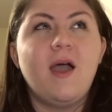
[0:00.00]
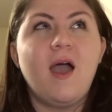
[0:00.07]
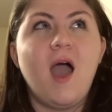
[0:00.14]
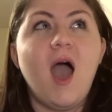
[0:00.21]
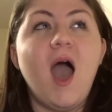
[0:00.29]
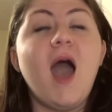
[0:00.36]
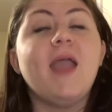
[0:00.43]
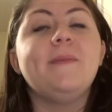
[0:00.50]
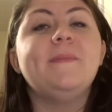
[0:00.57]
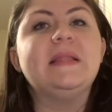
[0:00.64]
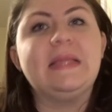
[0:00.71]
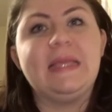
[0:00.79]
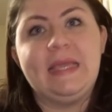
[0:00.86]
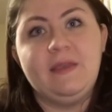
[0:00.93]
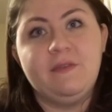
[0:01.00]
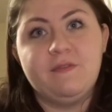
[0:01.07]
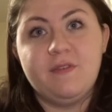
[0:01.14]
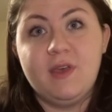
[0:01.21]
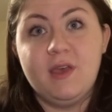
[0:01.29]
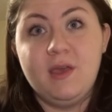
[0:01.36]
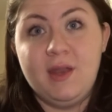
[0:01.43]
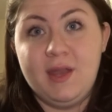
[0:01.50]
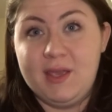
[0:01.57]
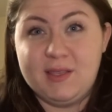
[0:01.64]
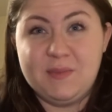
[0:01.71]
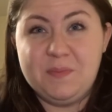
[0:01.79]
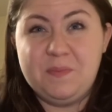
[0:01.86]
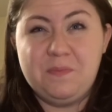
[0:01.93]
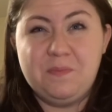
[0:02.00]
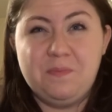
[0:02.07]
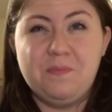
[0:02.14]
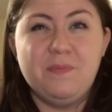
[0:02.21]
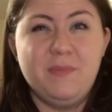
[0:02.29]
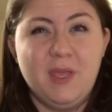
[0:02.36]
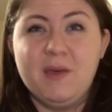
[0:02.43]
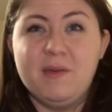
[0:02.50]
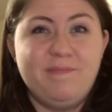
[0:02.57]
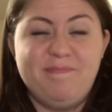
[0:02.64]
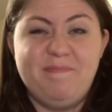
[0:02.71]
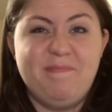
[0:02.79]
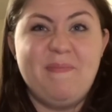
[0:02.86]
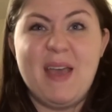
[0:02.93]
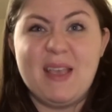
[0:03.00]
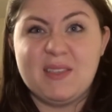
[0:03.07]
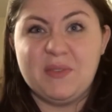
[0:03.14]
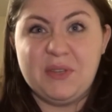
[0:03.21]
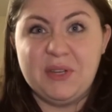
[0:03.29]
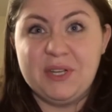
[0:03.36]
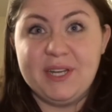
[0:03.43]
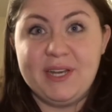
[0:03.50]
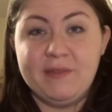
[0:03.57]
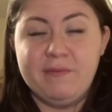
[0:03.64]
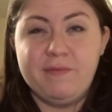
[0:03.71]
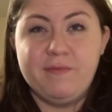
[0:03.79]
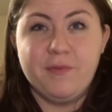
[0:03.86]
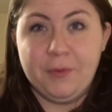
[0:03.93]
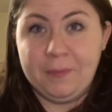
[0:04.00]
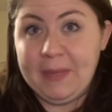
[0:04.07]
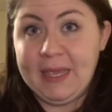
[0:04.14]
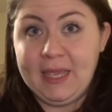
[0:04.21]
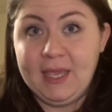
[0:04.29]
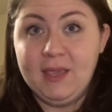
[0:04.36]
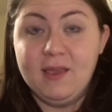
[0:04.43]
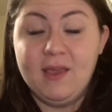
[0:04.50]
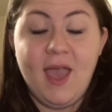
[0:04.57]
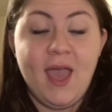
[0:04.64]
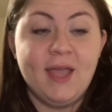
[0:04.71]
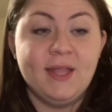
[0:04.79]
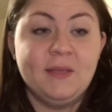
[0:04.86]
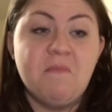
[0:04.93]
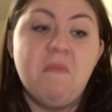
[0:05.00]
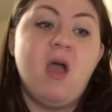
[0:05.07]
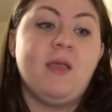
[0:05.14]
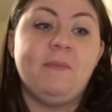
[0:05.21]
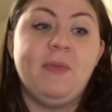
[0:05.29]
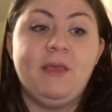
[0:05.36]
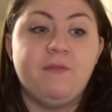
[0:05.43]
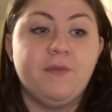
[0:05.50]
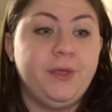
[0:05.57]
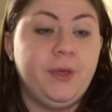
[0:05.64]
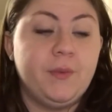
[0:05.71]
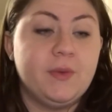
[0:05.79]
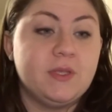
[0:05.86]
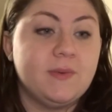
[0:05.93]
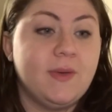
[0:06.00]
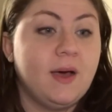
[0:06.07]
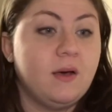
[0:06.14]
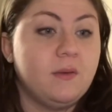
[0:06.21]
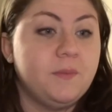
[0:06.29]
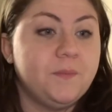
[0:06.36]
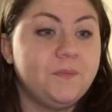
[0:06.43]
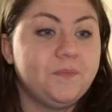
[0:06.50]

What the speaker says: I believe it is the best alternative for me, and it might be for you as well.